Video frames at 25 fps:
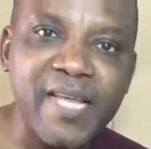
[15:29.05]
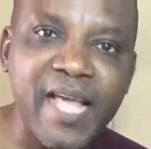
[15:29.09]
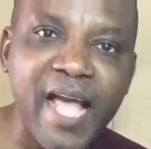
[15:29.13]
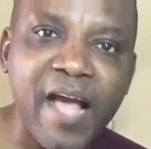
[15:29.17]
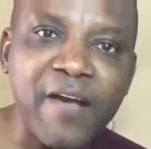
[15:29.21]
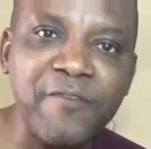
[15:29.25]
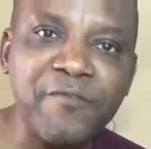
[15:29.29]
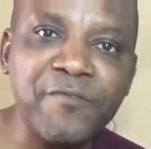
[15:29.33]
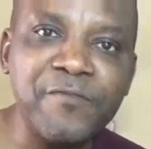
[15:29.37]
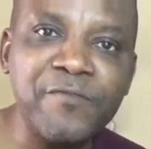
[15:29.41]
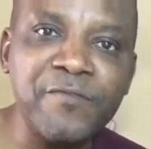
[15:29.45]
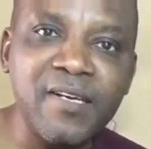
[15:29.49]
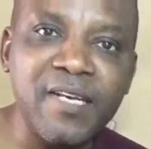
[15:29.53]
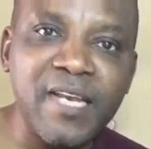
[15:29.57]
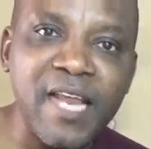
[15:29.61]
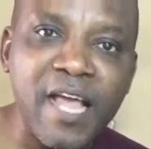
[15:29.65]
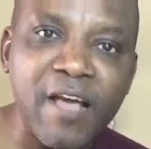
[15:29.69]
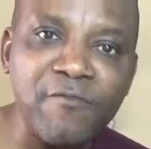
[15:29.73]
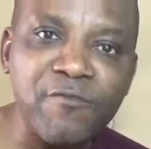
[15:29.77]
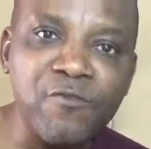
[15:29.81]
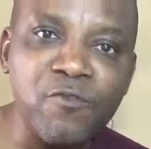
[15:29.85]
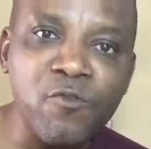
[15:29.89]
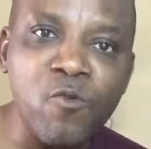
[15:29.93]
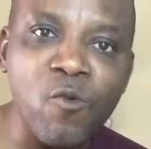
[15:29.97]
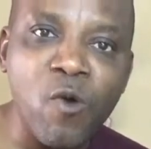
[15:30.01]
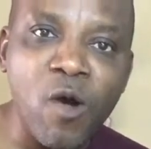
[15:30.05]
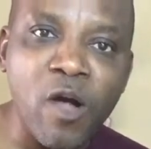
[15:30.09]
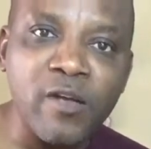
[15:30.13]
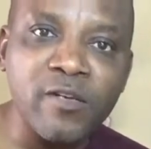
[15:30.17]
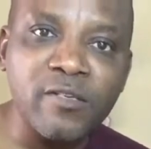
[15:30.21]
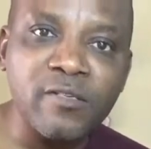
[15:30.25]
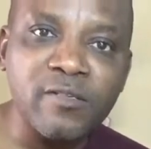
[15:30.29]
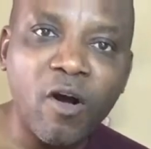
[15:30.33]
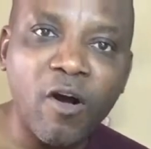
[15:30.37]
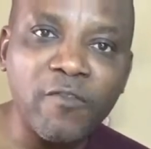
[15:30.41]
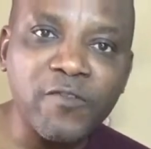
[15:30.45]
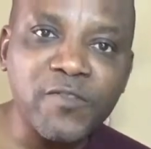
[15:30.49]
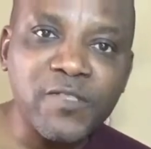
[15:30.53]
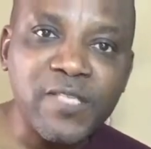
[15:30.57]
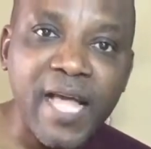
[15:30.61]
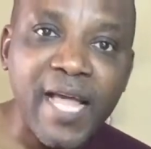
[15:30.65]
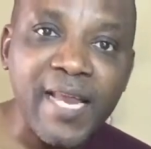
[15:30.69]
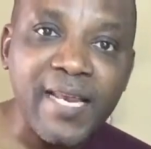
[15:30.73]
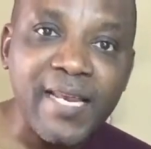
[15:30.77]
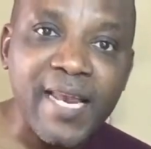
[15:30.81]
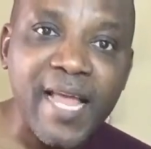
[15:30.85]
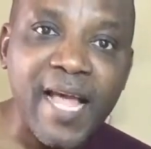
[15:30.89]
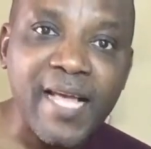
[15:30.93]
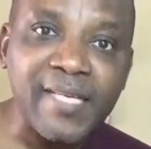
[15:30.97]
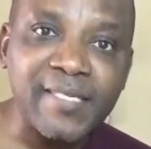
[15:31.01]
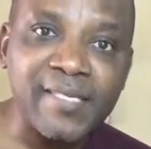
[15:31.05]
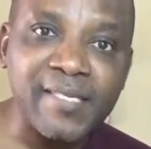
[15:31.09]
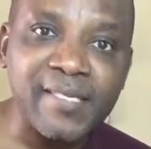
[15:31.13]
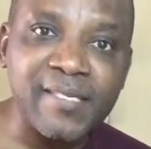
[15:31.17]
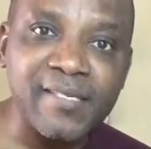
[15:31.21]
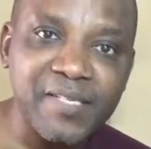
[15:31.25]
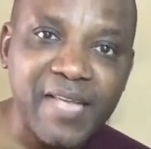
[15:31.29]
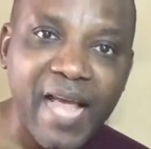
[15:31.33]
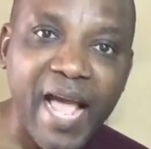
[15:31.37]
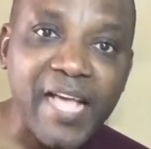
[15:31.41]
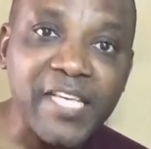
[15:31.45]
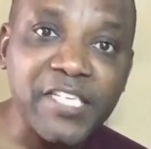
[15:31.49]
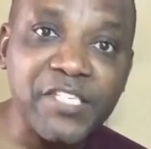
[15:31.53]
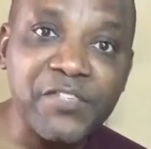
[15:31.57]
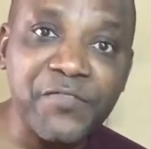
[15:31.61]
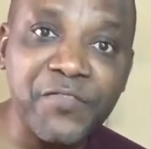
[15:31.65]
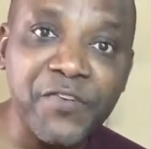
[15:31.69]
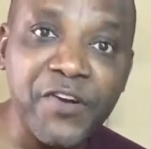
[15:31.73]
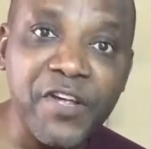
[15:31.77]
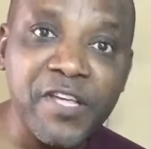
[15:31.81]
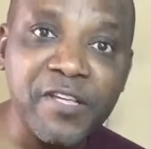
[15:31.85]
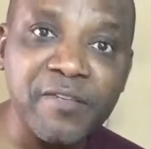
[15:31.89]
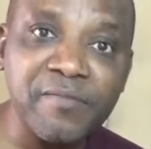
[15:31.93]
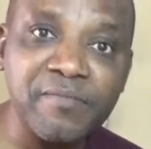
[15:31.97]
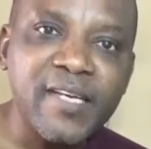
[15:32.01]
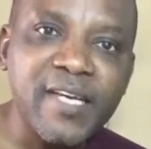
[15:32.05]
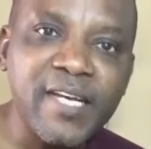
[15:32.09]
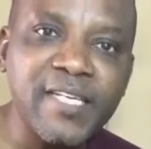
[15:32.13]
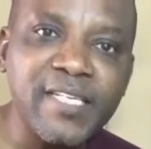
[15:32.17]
They have level 1 of 10 lessons that is free.